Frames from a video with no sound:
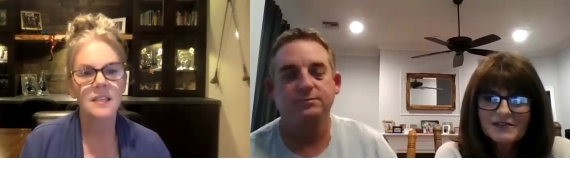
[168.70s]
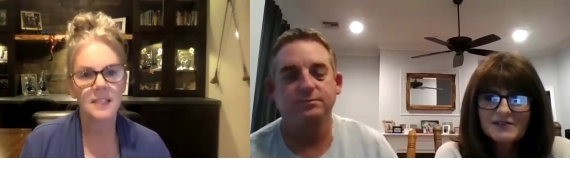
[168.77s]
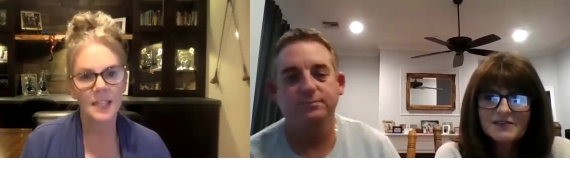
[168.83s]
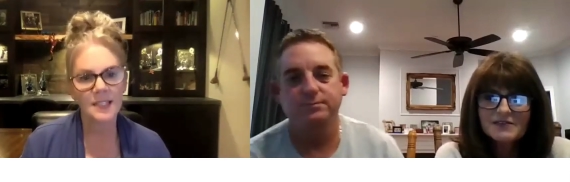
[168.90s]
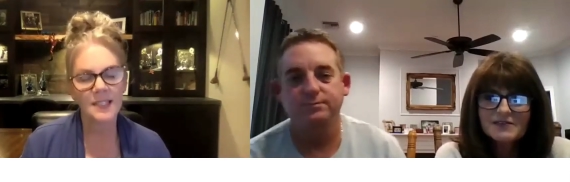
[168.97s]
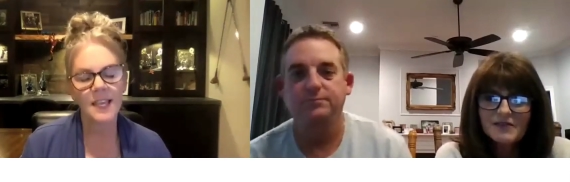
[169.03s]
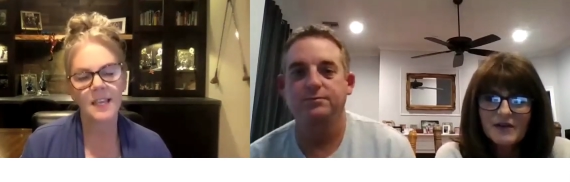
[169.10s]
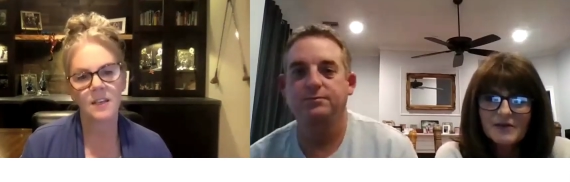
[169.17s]

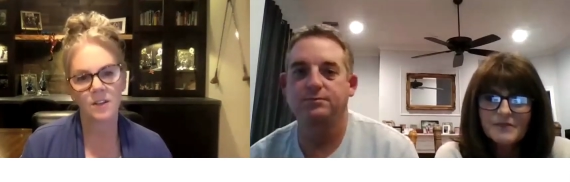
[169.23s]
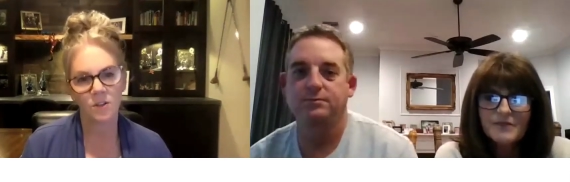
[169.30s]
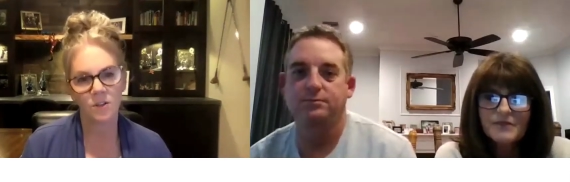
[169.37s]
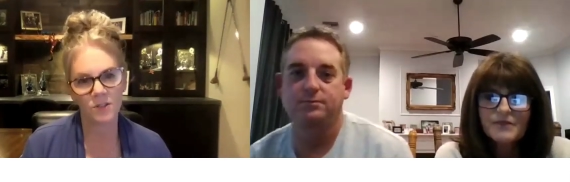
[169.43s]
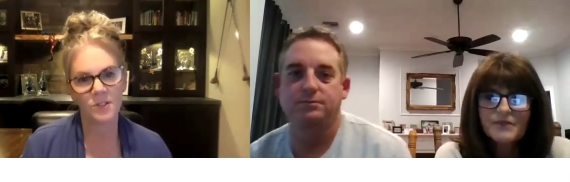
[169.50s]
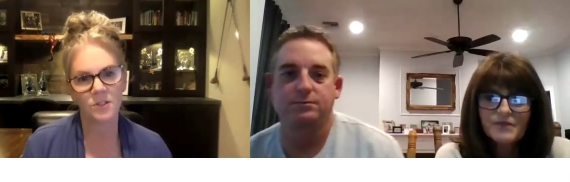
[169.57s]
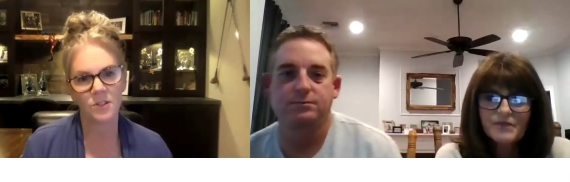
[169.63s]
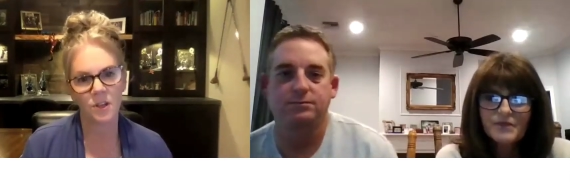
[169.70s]
Speaker 1: let's take a
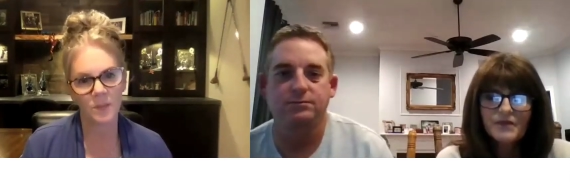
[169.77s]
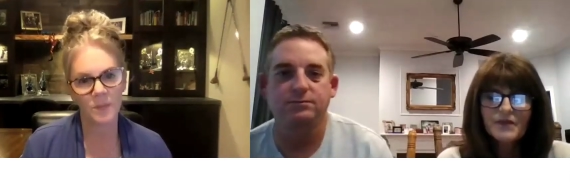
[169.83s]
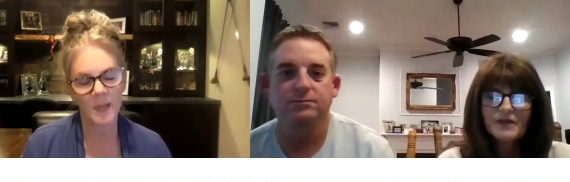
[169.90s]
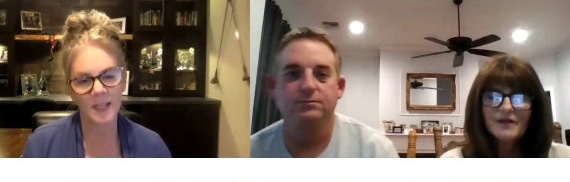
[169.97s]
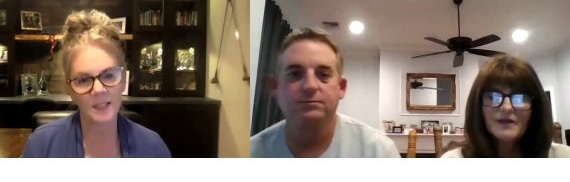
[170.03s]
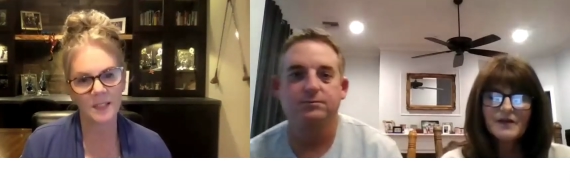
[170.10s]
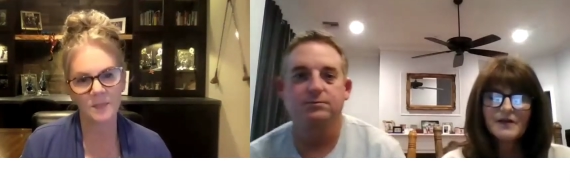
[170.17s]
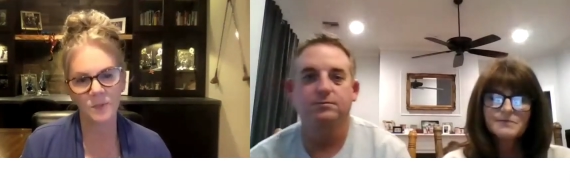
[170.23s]
closer look
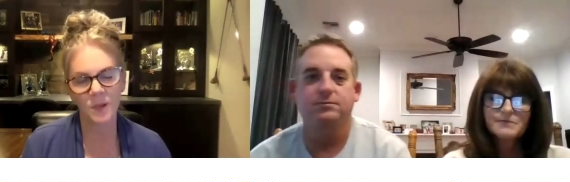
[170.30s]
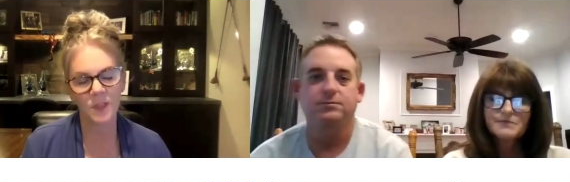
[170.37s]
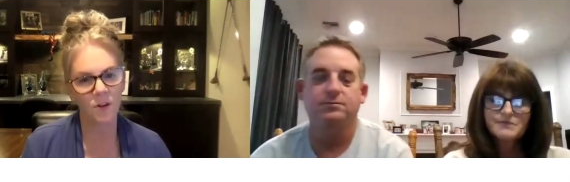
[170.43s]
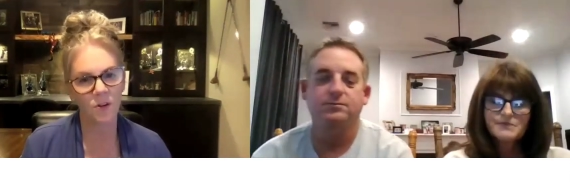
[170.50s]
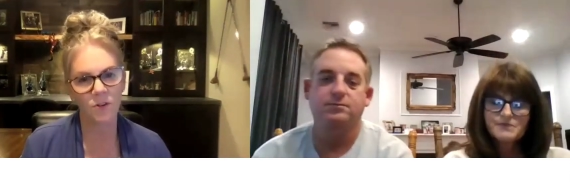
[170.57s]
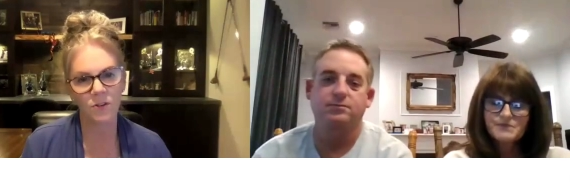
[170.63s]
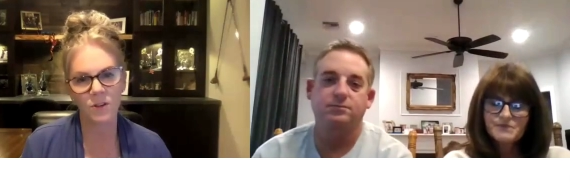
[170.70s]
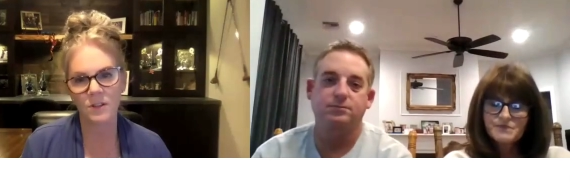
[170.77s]
because
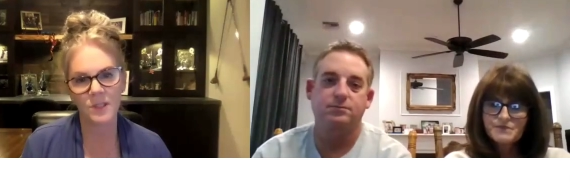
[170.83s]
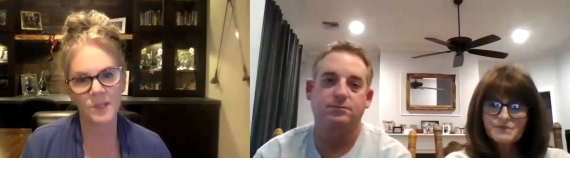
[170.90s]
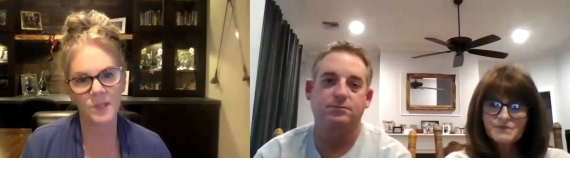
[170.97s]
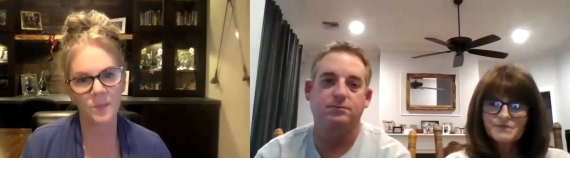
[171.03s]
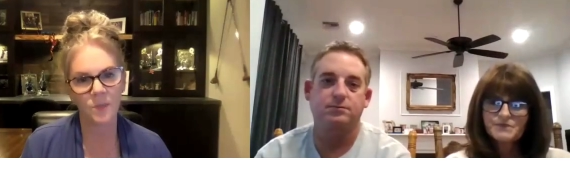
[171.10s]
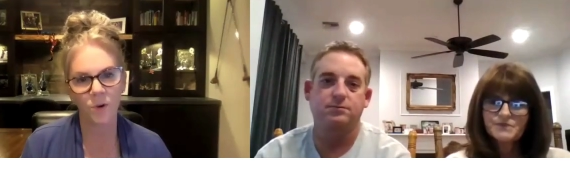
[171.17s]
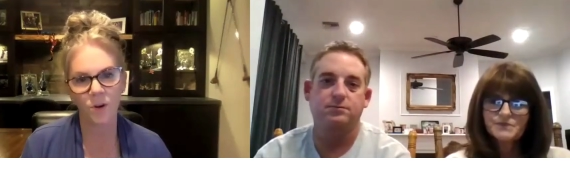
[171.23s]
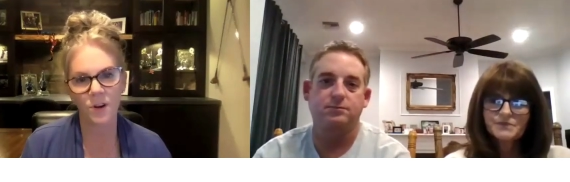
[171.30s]
without the
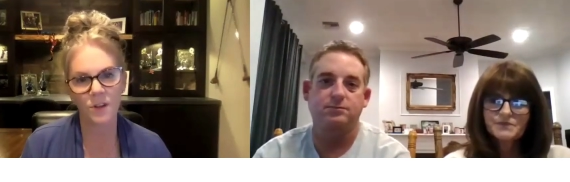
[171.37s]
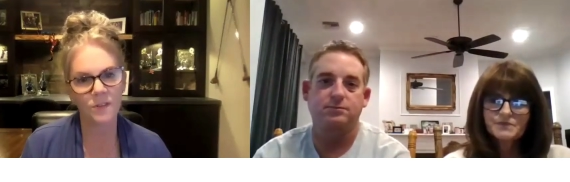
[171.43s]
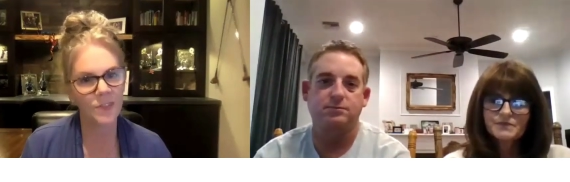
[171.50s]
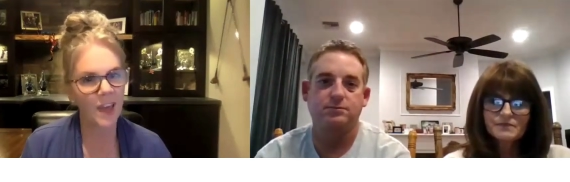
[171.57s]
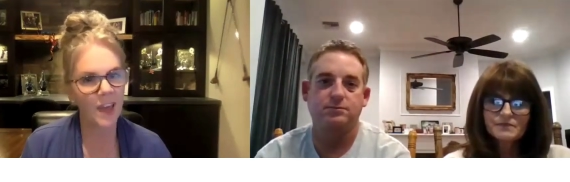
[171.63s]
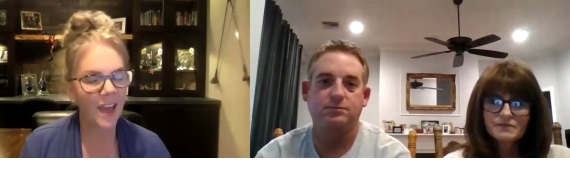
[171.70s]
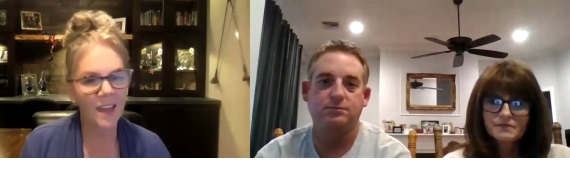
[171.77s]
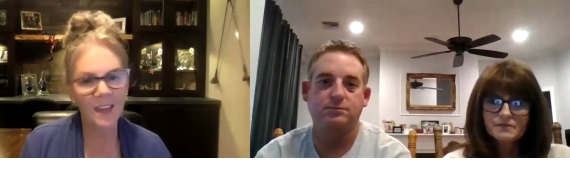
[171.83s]
support of
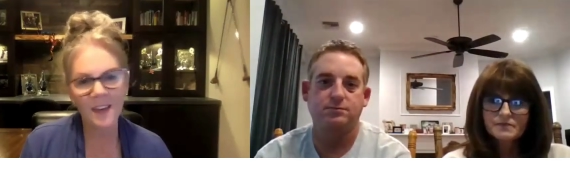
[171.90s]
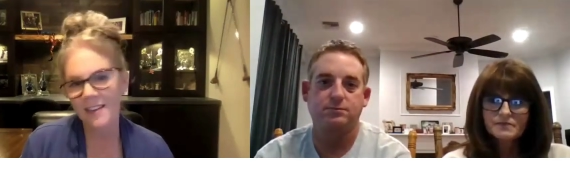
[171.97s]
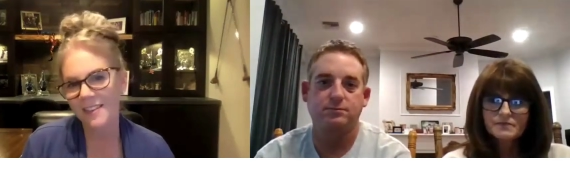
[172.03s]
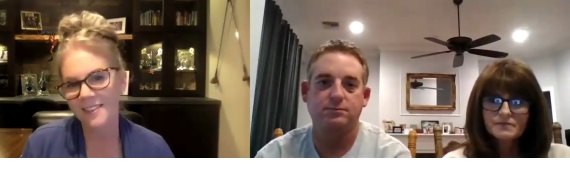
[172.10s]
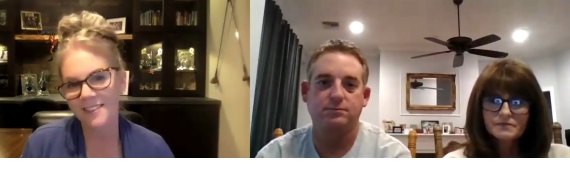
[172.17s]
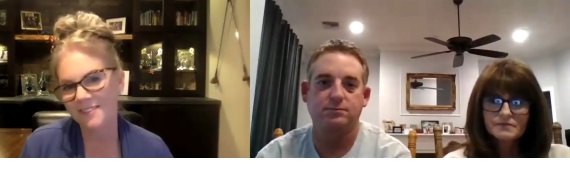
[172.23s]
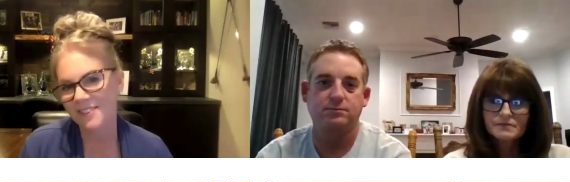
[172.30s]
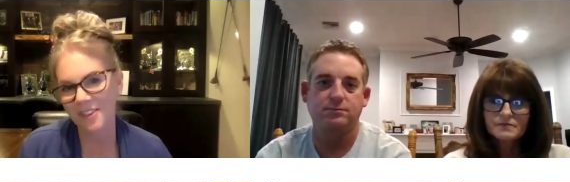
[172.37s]
that,
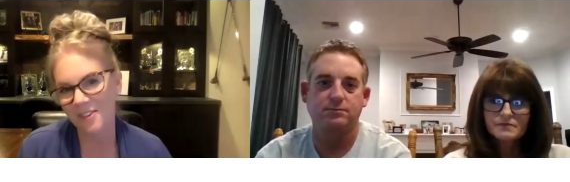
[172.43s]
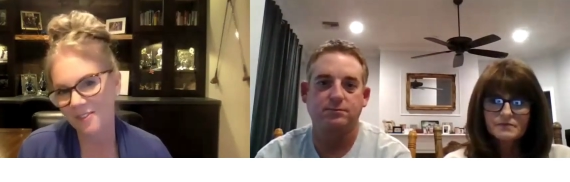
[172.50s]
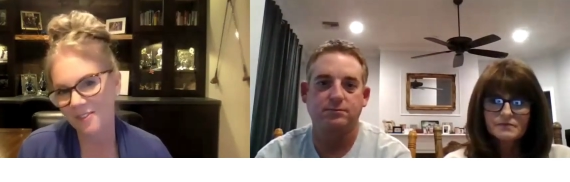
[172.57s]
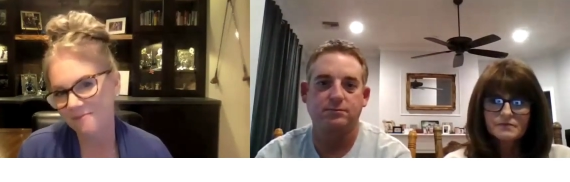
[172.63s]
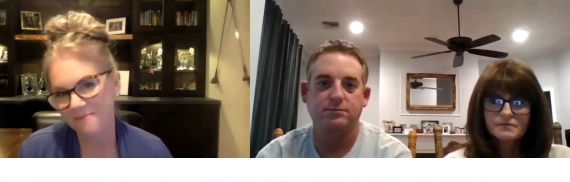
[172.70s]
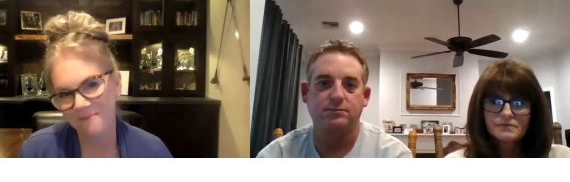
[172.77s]
it, you know,